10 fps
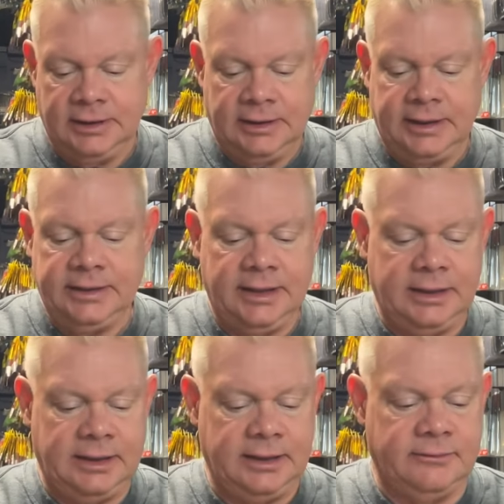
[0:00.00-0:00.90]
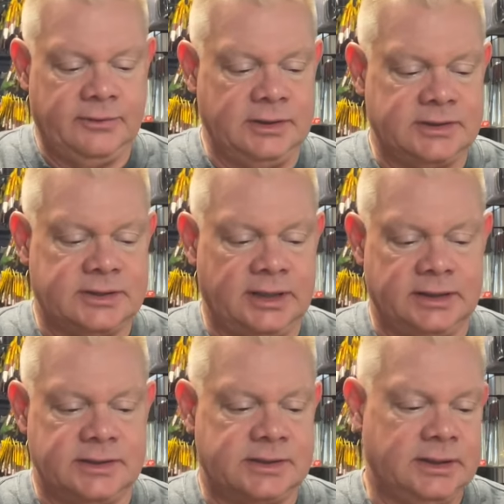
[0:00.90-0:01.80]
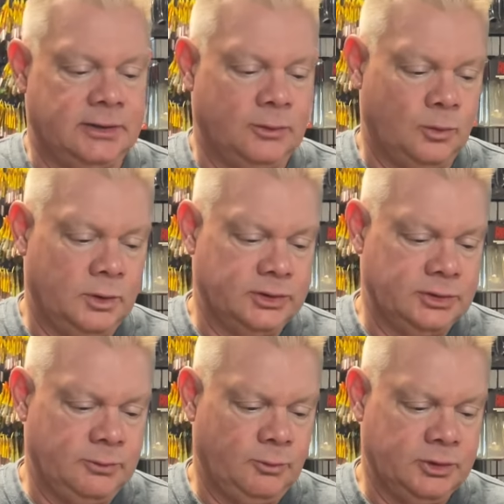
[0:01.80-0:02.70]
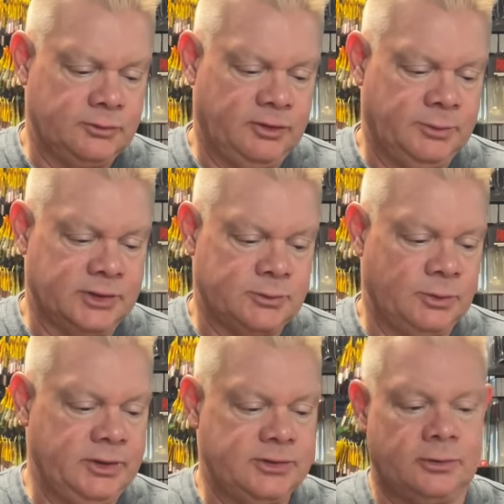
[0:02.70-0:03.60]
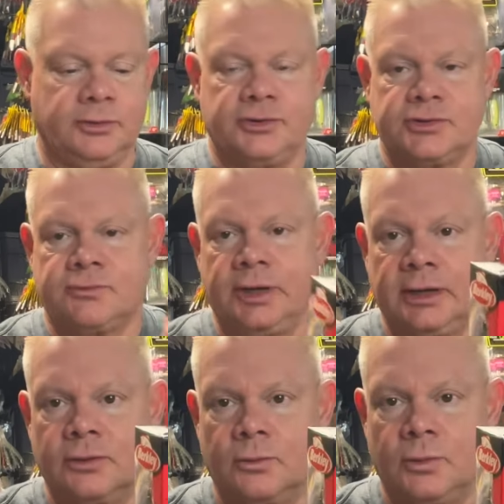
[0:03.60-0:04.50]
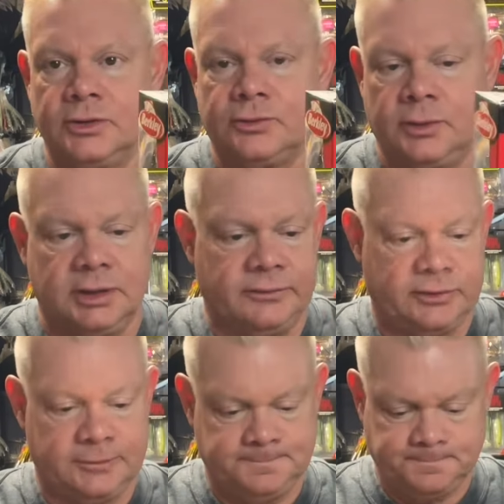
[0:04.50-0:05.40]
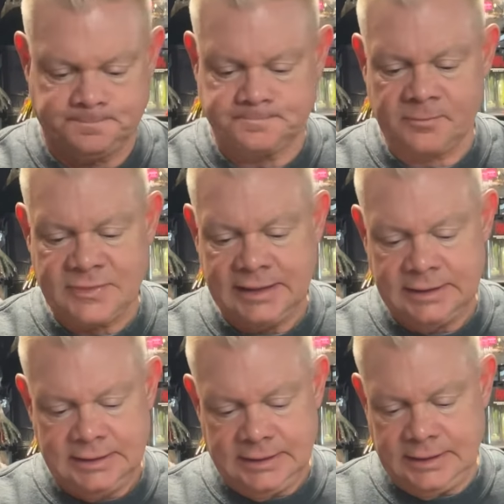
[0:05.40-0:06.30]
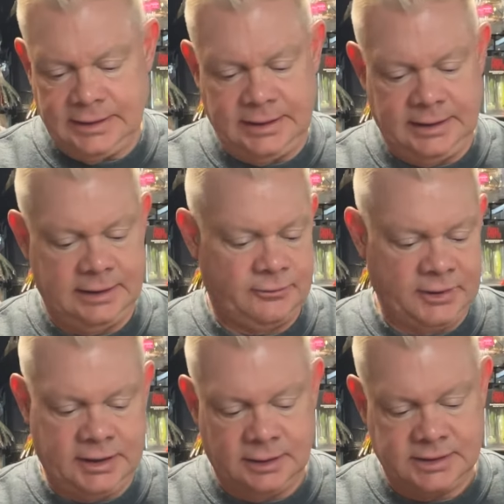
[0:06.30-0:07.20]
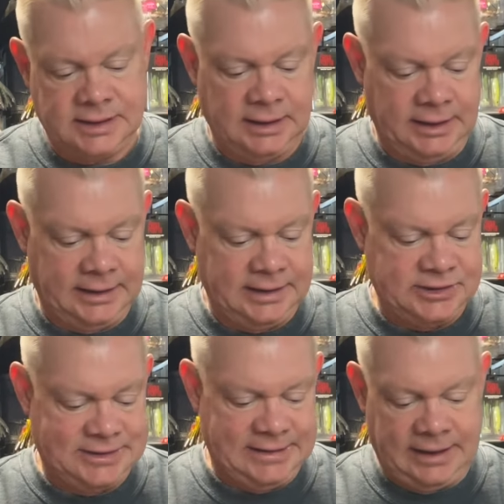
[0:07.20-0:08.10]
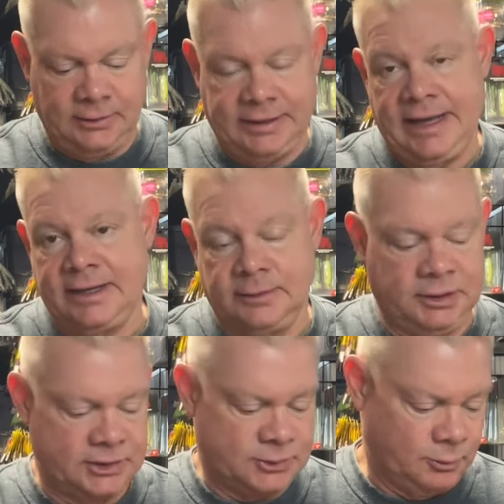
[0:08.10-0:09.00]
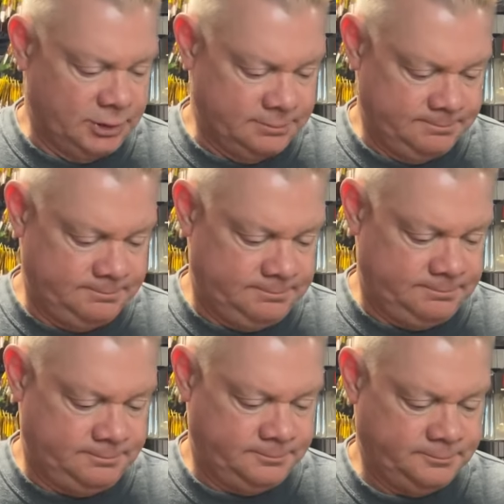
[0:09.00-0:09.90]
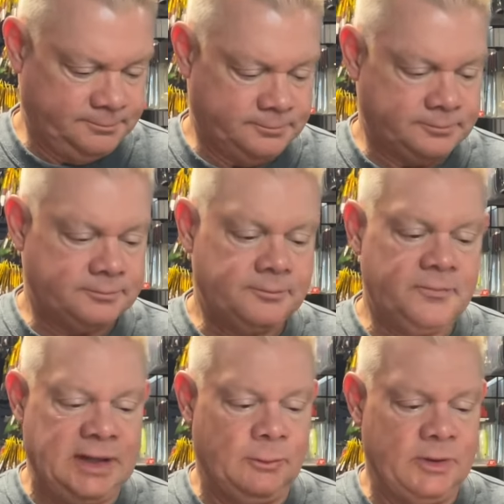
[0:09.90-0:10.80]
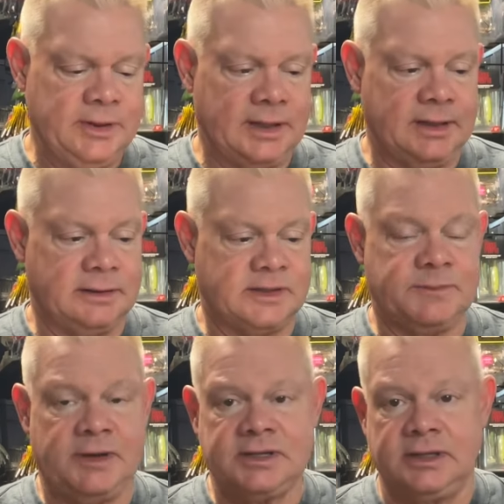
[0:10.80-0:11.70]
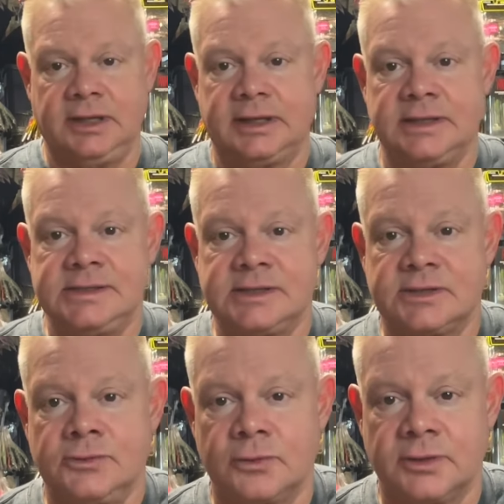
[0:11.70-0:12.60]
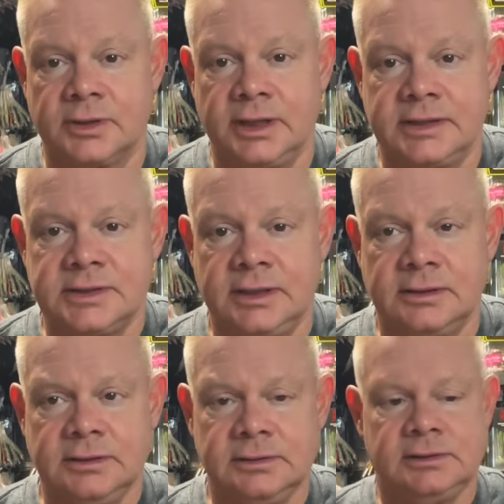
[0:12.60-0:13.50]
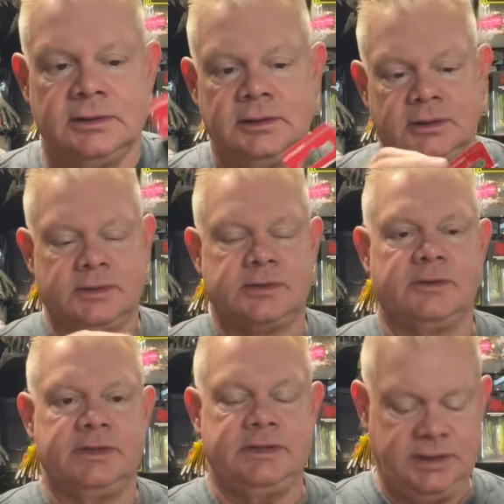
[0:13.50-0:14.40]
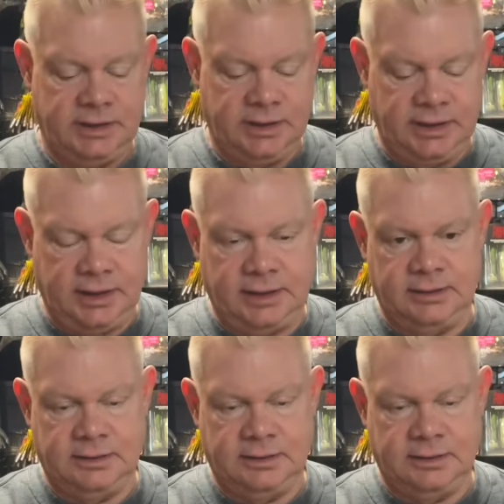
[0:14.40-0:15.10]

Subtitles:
didn't get any of the Stunnas in the 112 plus one. These are all just regular 112s, and three colors that I like I only had in the plus one. And one that I especially like is this Northern Lights color. So I did get,